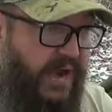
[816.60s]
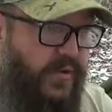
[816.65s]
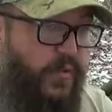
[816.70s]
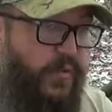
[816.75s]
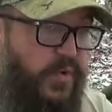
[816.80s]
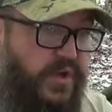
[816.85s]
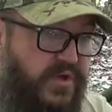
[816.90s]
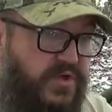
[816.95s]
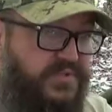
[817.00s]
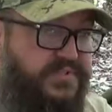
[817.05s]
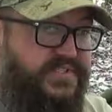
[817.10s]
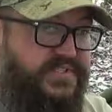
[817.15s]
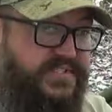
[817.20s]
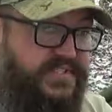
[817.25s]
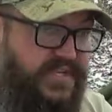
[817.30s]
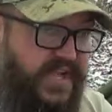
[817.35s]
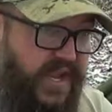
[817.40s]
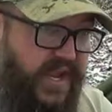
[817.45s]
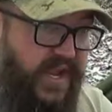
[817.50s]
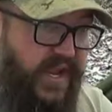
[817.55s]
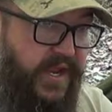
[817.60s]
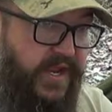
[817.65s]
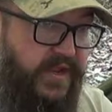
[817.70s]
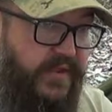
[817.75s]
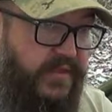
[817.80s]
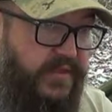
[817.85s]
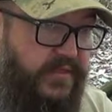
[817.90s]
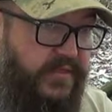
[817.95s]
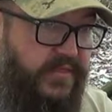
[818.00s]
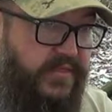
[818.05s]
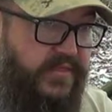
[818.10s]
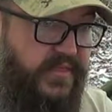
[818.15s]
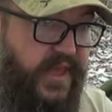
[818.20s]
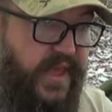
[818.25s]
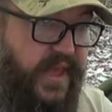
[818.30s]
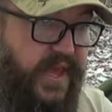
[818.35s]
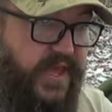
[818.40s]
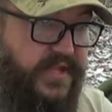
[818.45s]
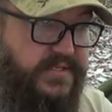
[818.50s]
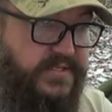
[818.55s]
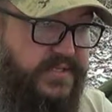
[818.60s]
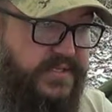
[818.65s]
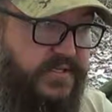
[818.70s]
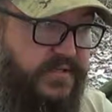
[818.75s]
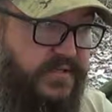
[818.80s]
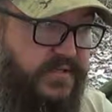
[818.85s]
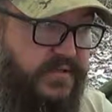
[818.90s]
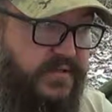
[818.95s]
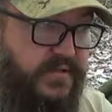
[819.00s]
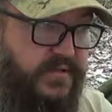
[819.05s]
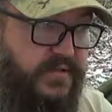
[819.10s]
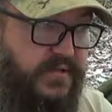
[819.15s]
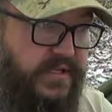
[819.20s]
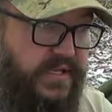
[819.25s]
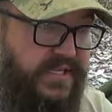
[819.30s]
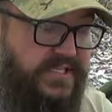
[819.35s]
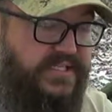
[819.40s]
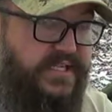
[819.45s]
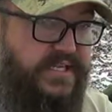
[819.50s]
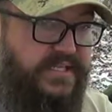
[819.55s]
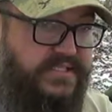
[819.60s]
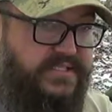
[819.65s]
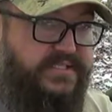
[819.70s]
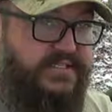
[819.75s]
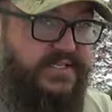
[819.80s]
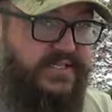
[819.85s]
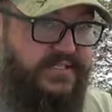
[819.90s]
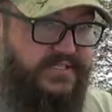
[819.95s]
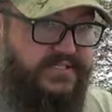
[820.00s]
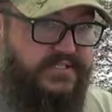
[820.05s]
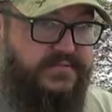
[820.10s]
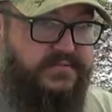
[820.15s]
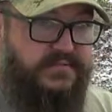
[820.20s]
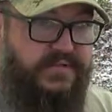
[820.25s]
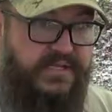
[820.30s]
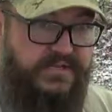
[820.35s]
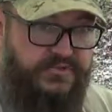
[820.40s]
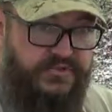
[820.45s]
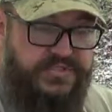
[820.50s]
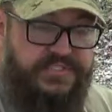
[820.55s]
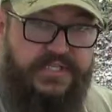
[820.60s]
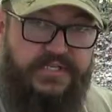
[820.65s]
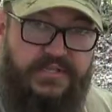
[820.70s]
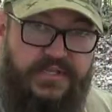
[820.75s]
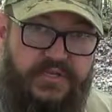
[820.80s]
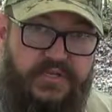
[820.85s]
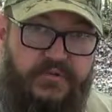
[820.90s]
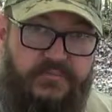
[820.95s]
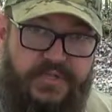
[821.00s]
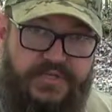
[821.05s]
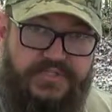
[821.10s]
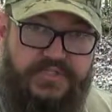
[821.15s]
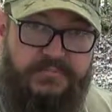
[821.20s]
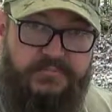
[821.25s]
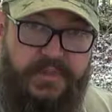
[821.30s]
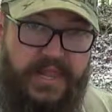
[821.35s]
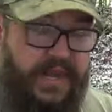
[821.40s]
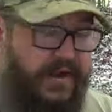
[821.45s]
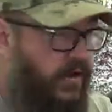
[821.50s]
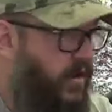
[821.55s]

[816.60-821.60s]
will say that it's interesting that you mentioned Black